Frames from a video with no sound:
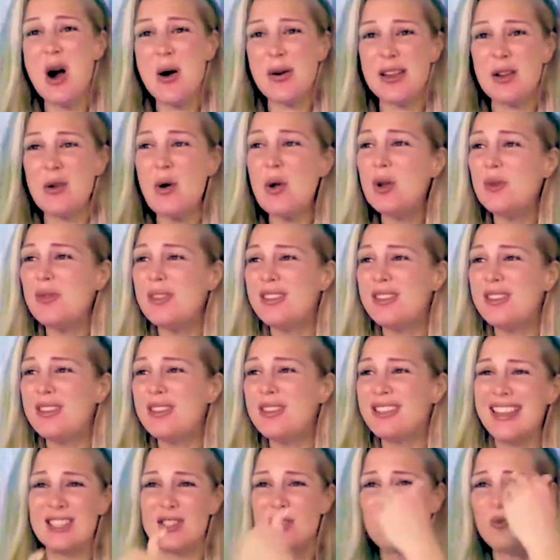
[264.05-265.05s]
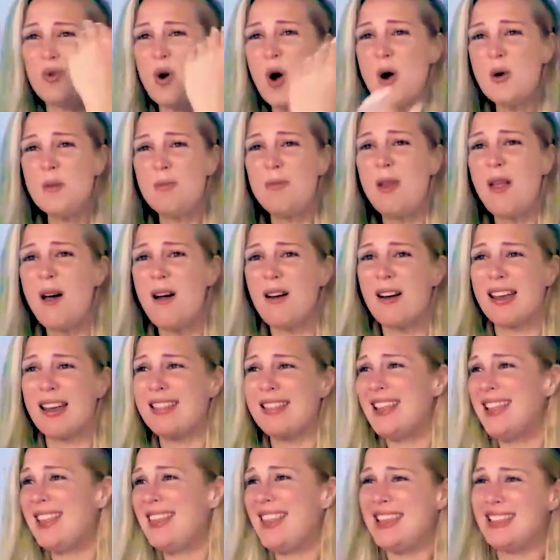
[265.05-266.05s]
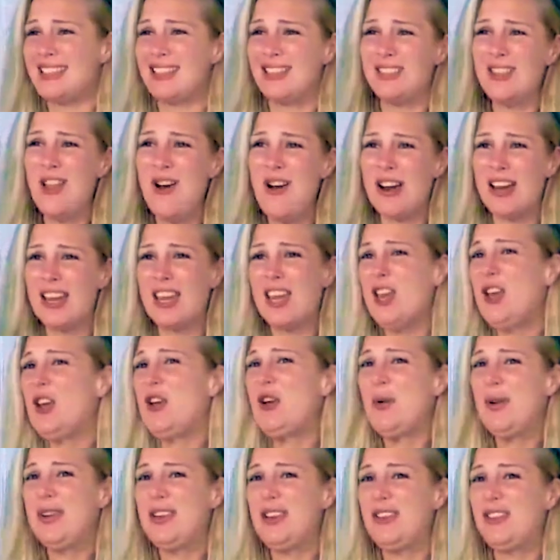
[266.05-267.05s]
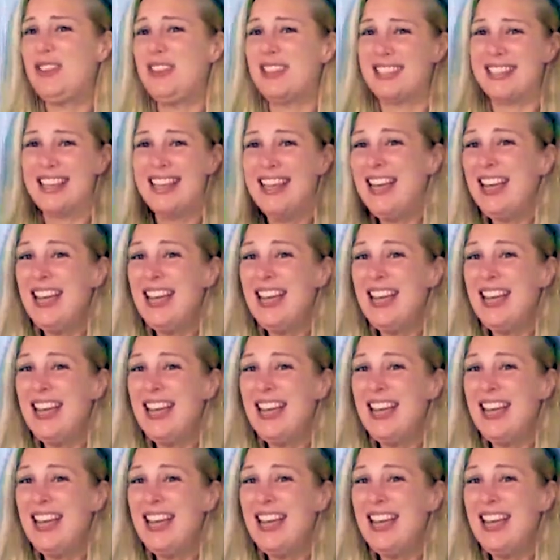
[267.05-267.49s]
and then all of a sudden there's a roadblock and then there's a long queue and you just,